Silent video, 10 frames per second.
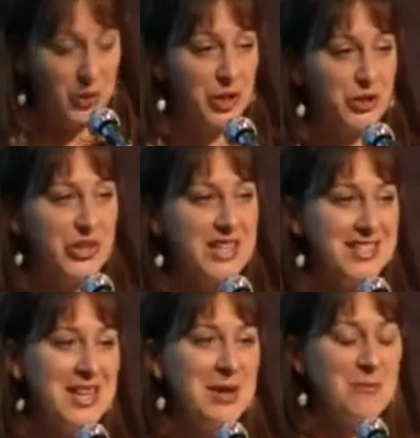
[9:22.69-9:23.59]
We're a great
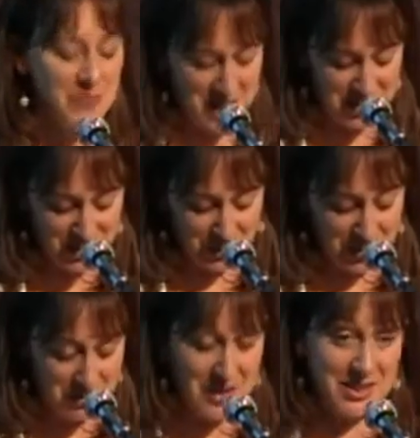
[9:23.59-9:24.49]
team, and it's
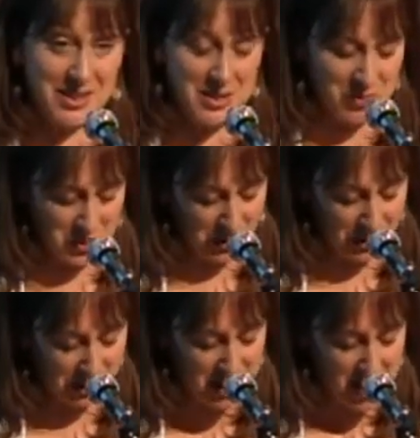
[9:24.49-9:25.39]
really fun to come to
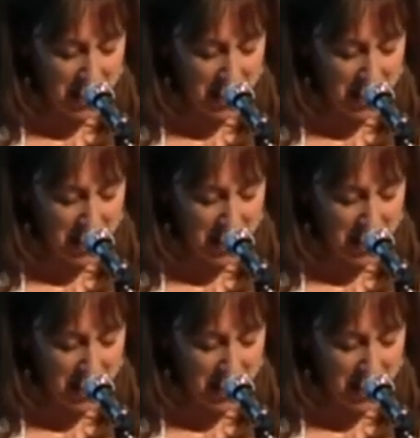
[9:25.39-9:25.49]
work.